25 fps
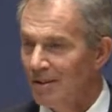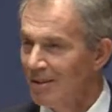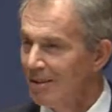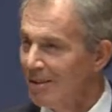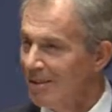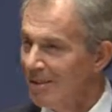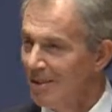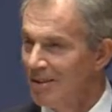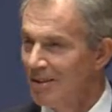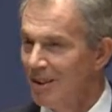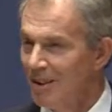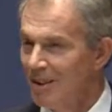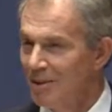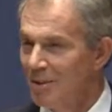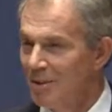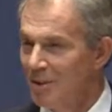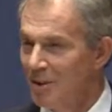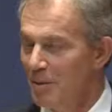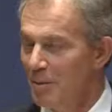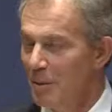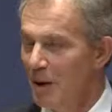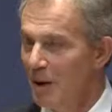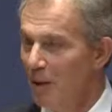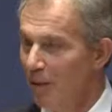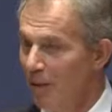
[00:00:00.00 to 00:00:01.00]
It strikes me
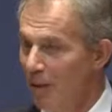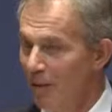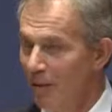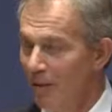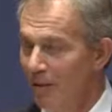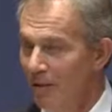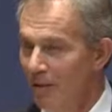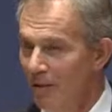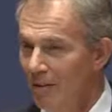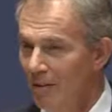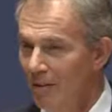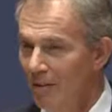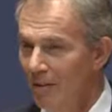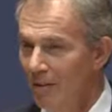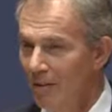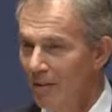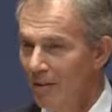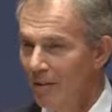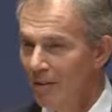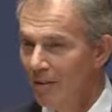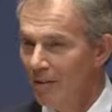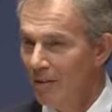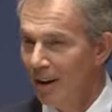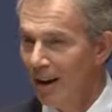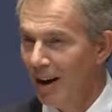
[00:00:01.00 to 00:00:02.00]
as a bit odd.
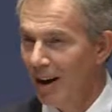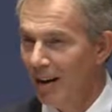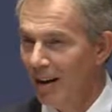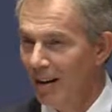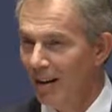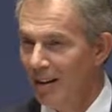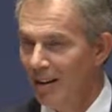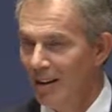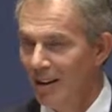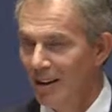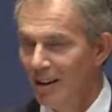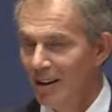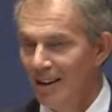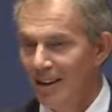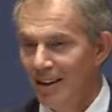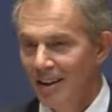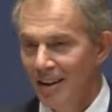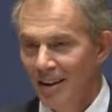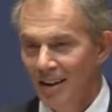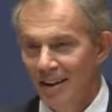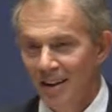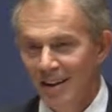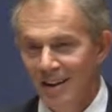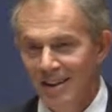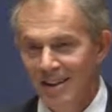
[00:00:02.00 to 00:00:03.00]
Right.
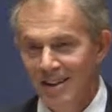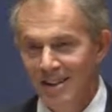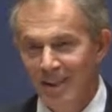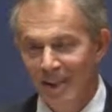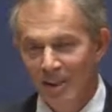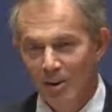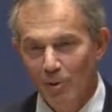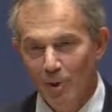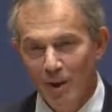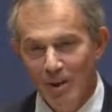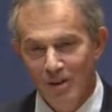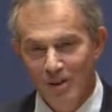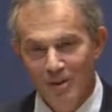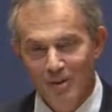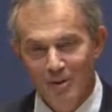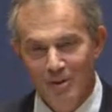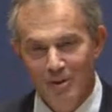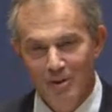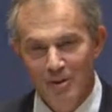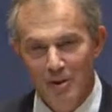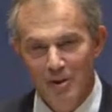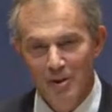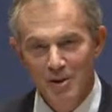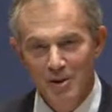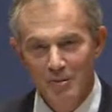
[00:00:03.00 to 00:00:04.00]
His next question
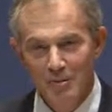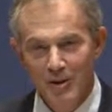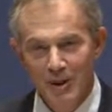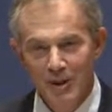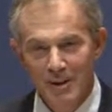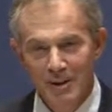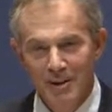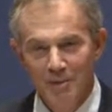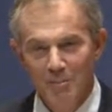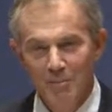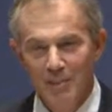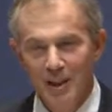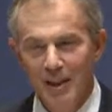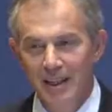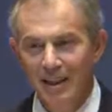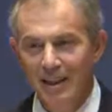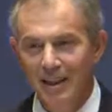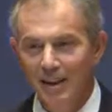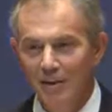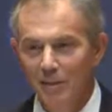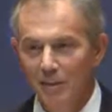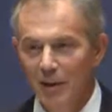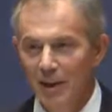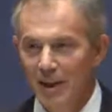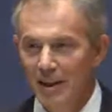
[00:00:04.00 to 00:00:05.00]
throws me
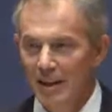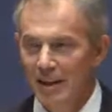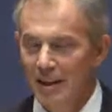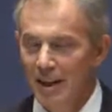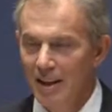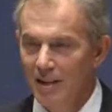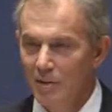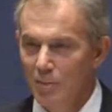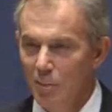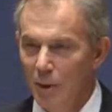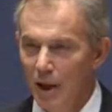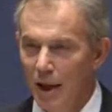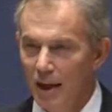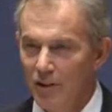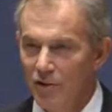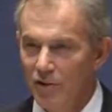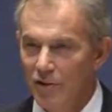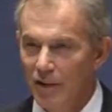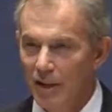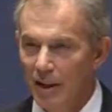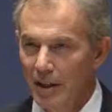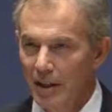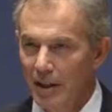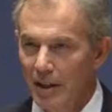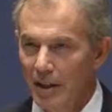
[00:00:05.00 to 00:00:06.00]
completely when he says, "Well,
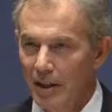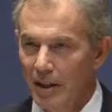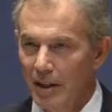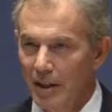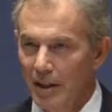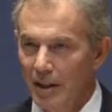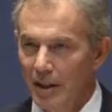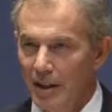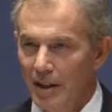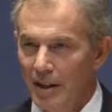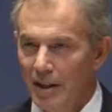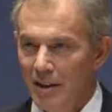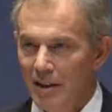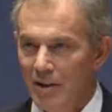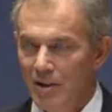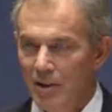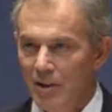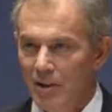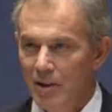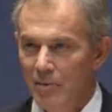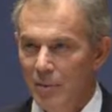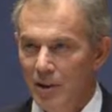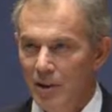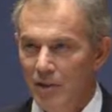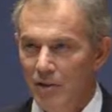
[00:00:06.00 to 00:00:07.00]
actually, he's
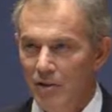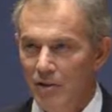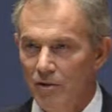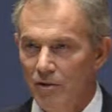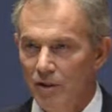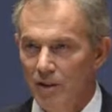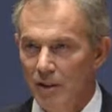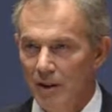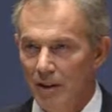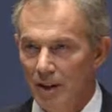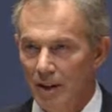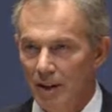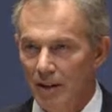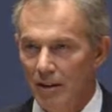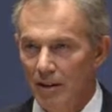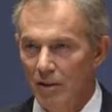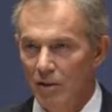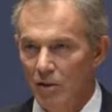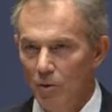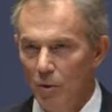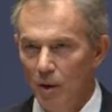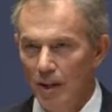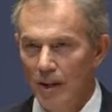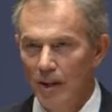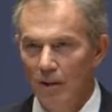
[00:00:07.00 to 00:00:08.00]
not so much interested in London
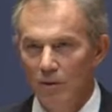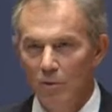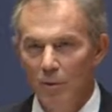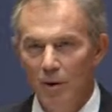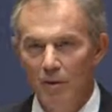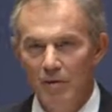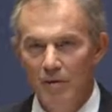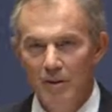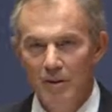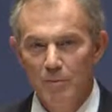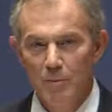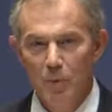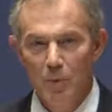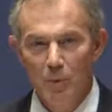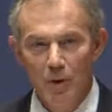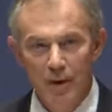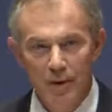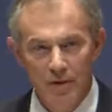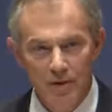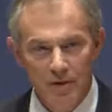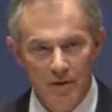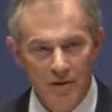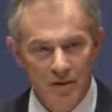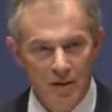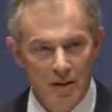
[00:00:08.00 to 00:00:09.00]
in 2012, he's more
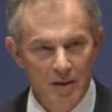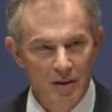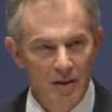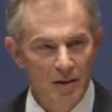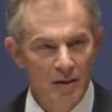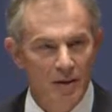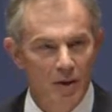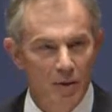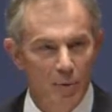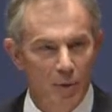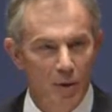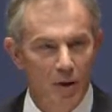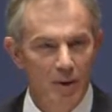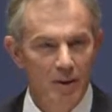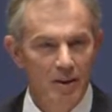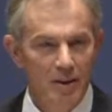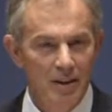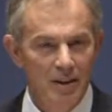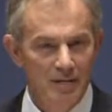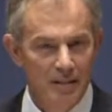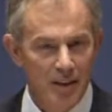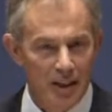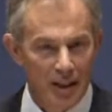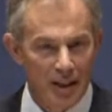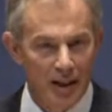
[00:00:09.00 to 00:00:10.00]
interested in the
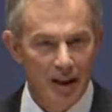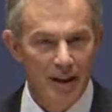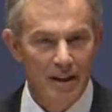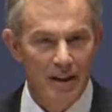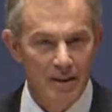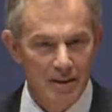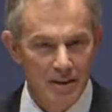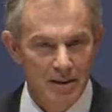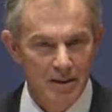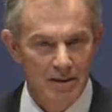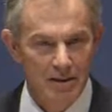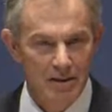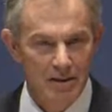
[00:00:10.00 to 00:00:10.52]
quality of the ice.